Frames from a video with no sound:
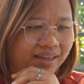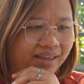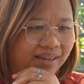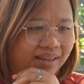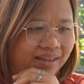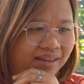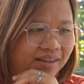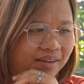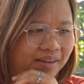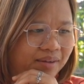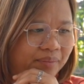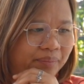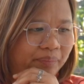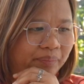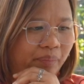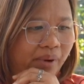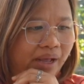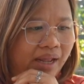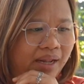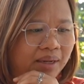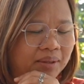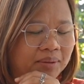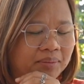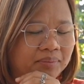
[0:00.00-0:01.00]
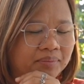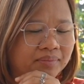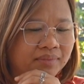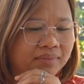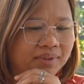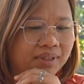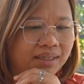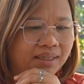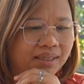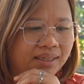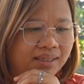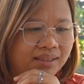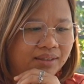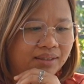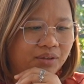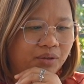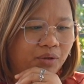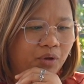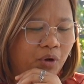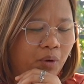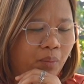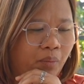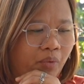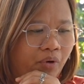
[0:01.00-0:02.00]
um, Palm
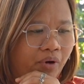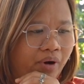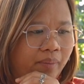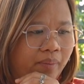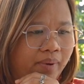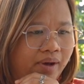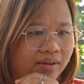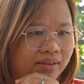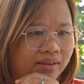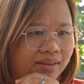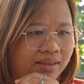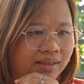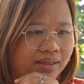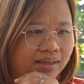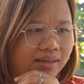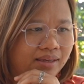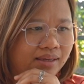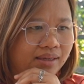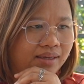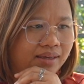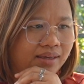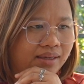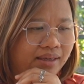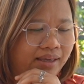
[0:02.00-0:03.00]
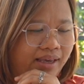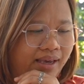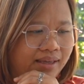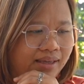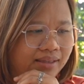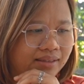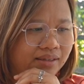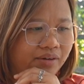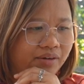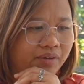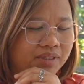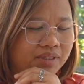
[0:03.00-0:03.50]
to know more about the yeah the